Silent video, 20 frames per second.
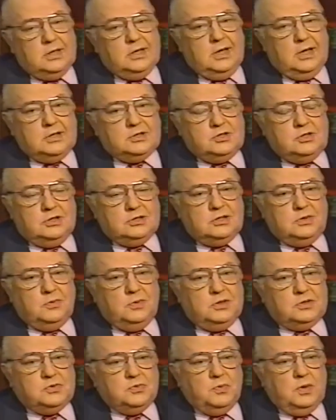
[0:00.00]
ask Jesse
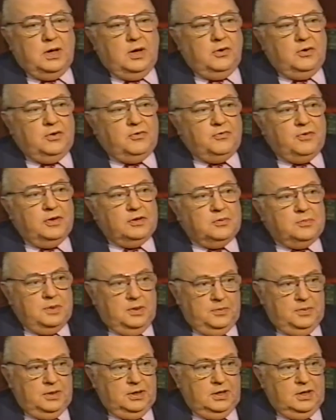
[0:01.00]
once how he felt to be a
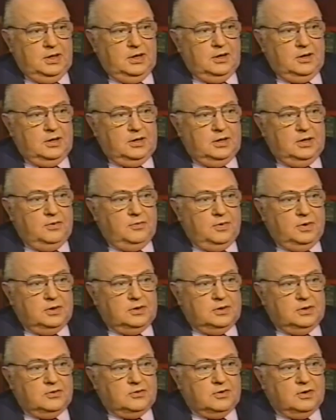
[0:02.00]
millionaire, and he didn't want
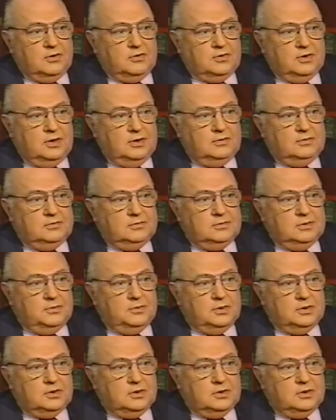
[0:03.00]
to discuss that. He wanted to